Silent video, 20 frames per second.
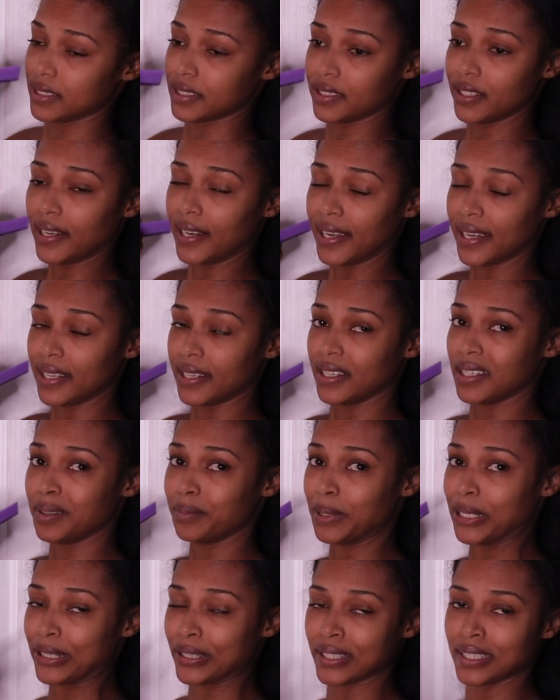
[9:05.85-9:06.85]
is your handheld
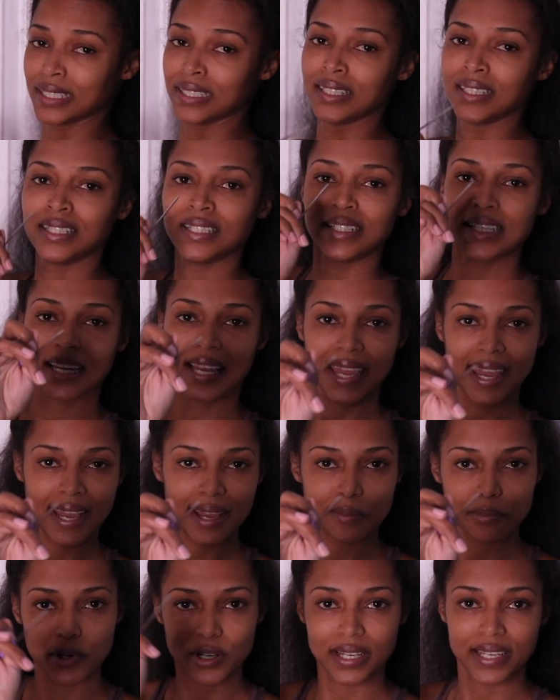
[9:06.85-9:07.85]
mirror. The
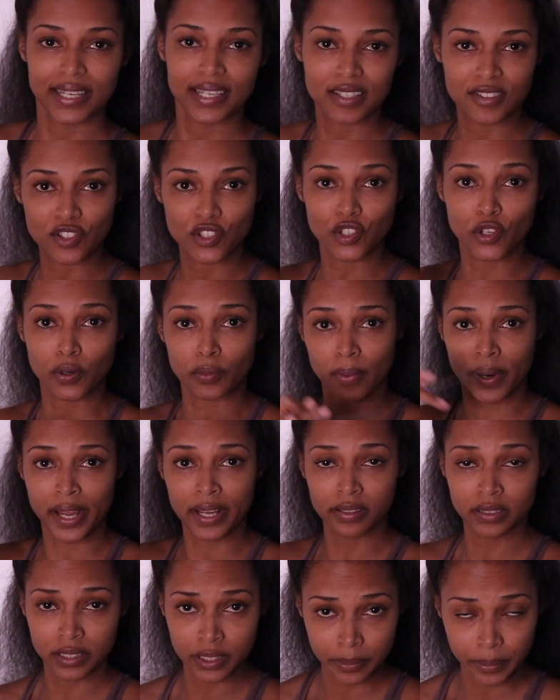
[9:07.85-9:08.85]
camera is your
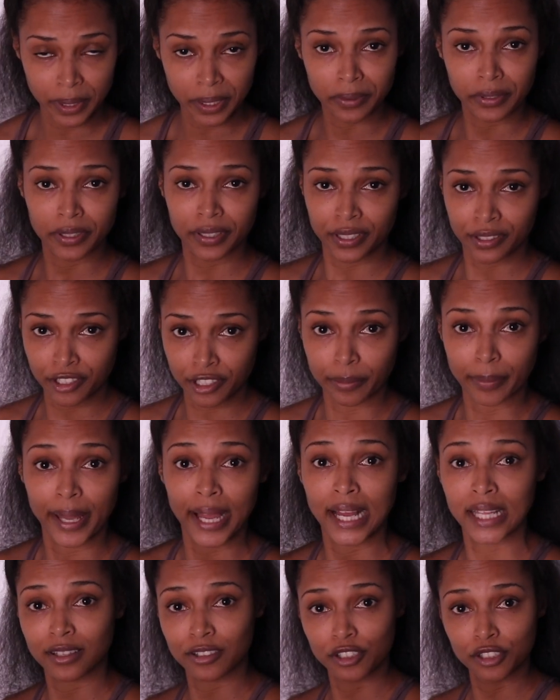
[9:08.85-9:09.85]
regular mirror in your
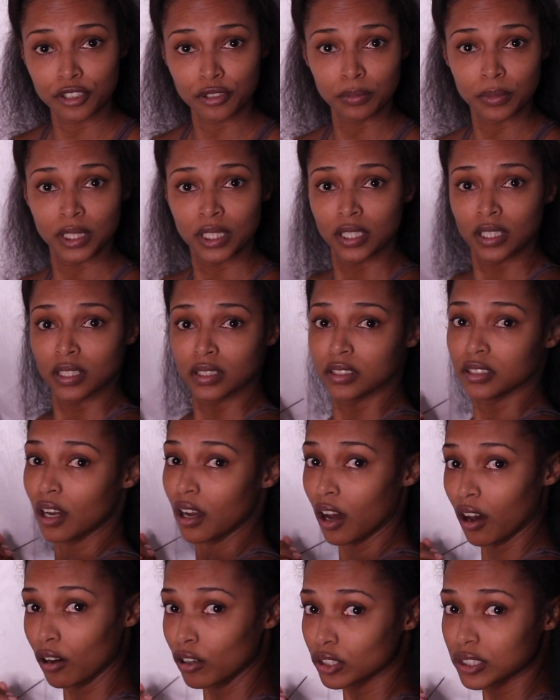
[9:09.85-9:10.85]
bathroom.
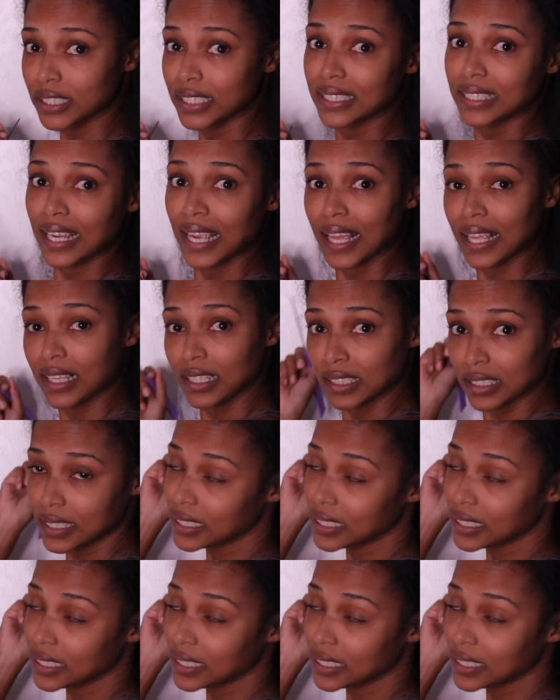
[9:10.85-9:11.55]
Hold it, angle